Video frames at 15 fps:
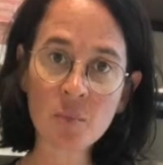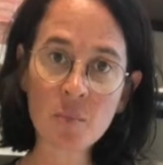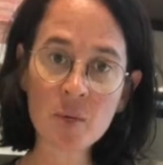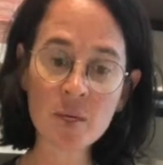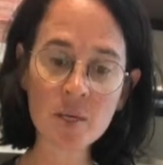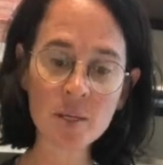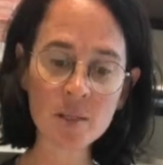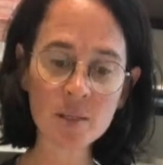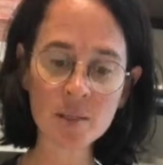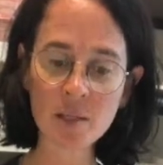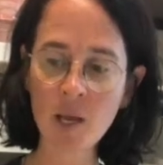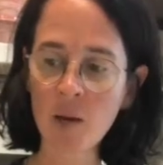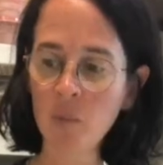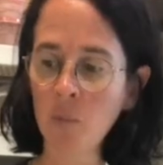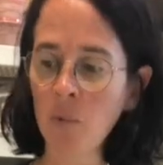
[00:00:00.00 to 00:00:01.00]
piece,
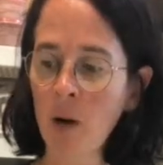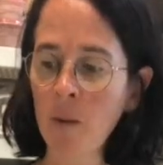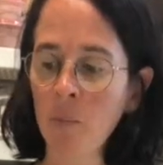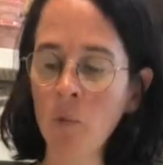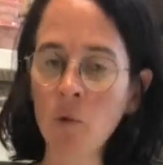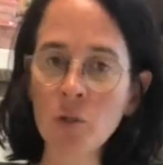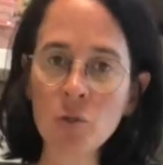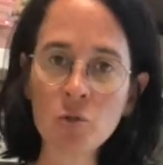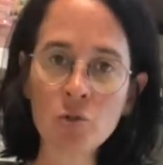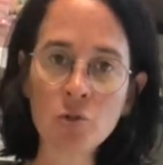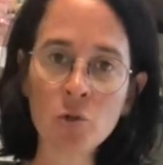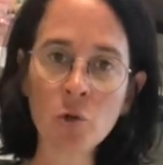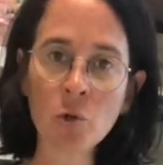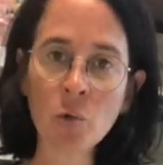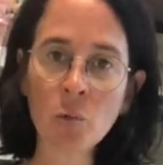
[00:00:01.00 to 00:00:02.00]
and I'm going to
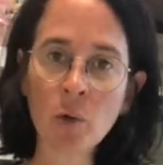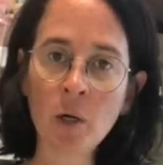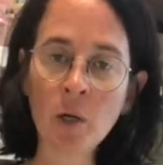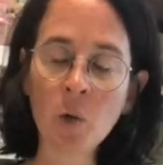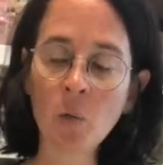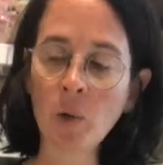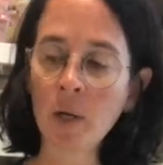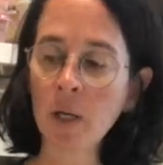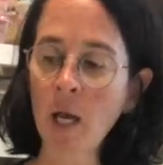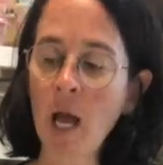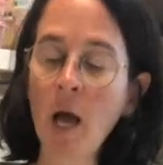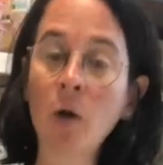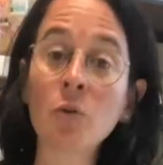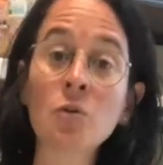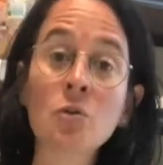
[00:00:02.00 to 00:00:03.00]
show you really quick
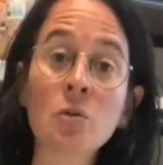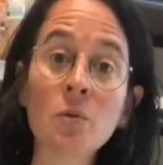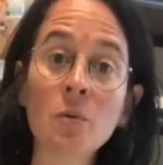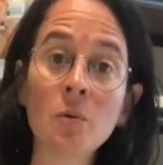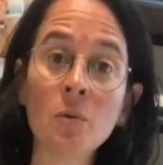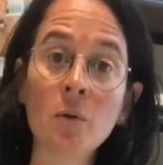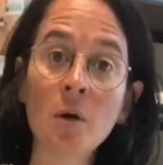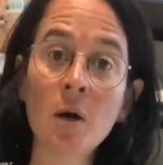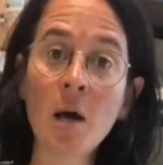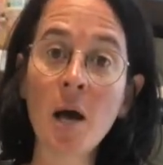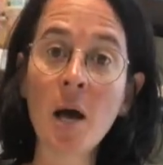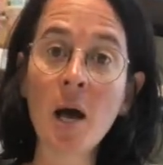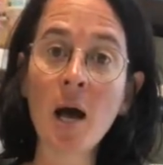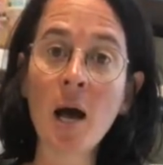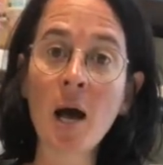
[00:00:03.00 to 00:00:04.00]
how to
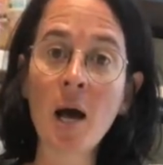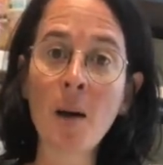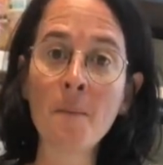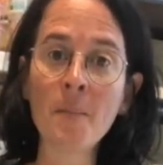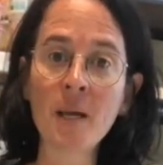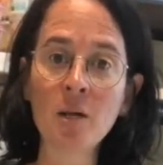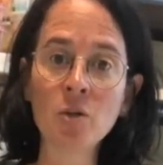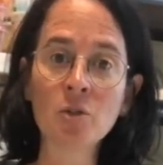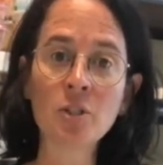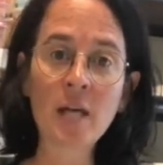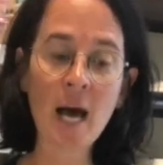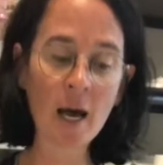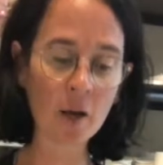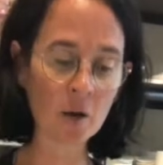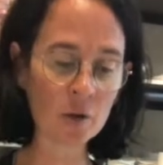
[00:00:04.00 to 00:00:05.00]
make your
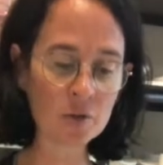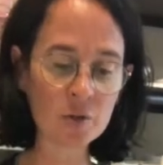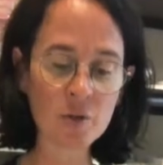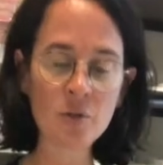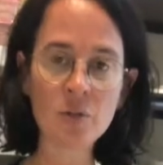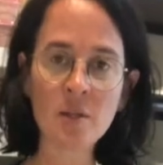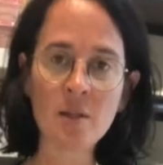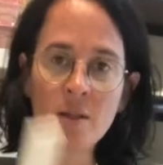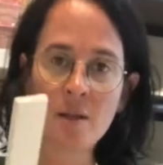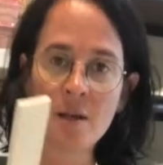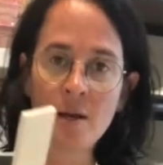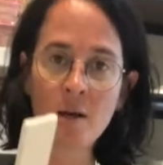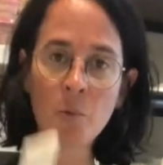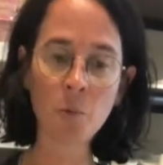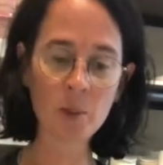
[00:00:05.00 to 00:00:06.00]
tiles using the
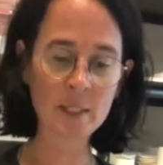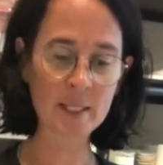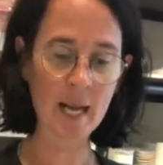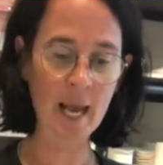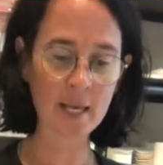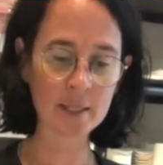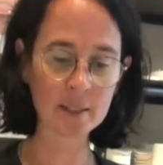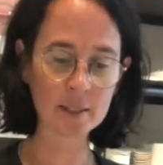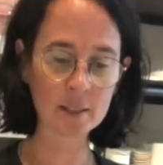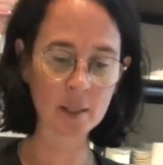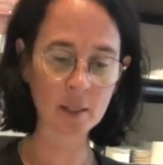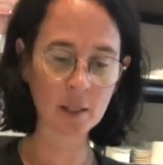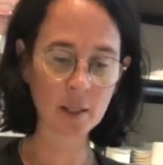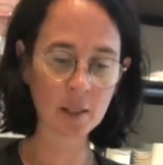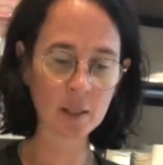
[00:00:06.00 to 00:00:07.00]
wood slats.
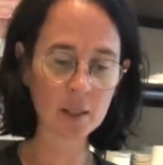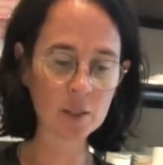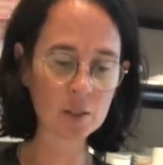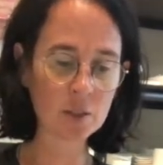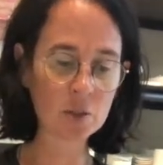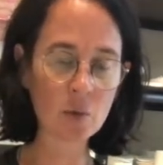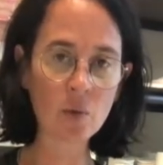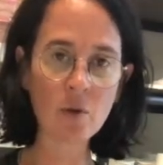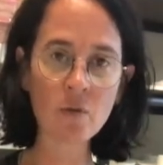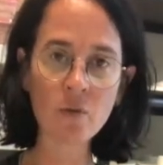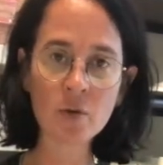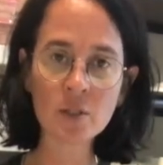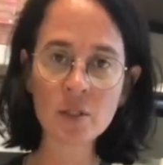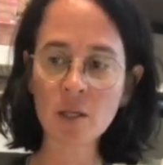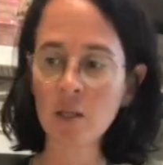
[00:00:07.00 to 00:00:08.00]
So the
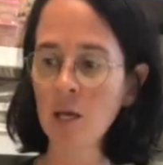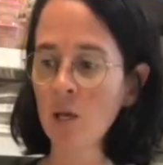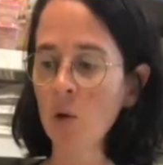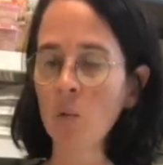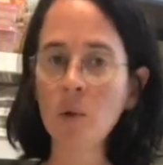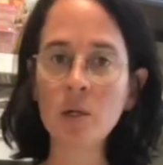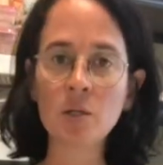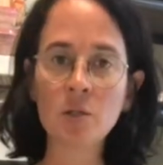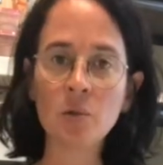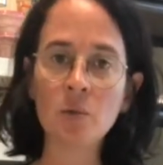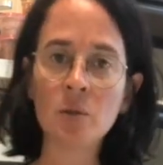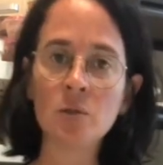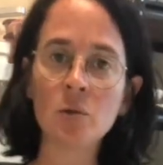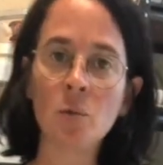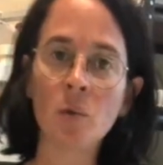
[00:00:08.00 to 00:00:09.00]
first thing that you want to do
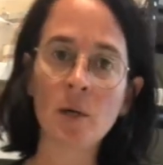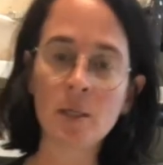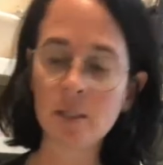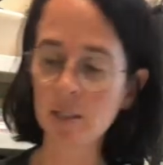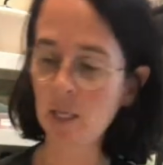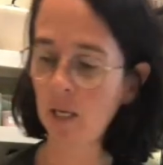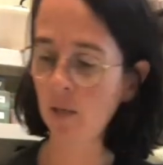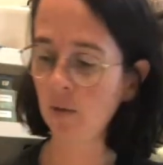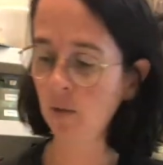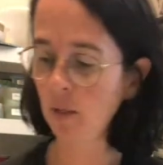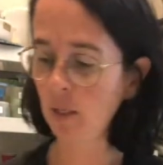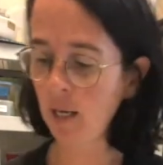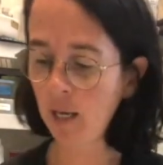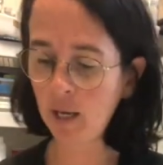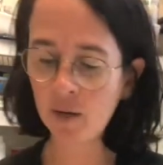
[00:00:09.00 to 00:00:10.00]
is you want to take your
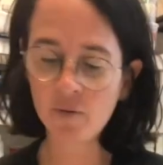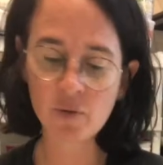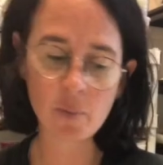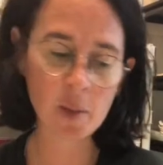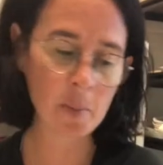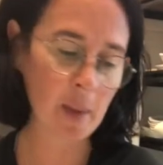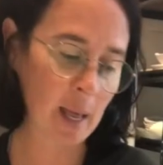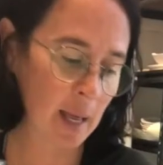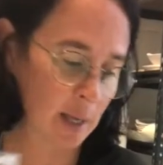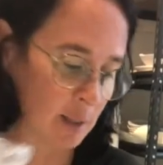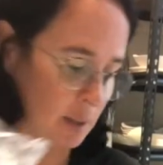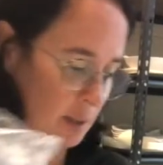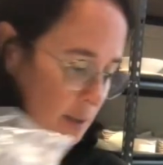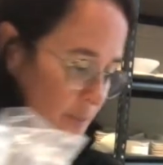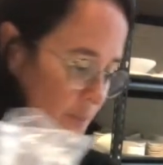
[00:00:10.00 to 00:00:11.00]
clay from the bag.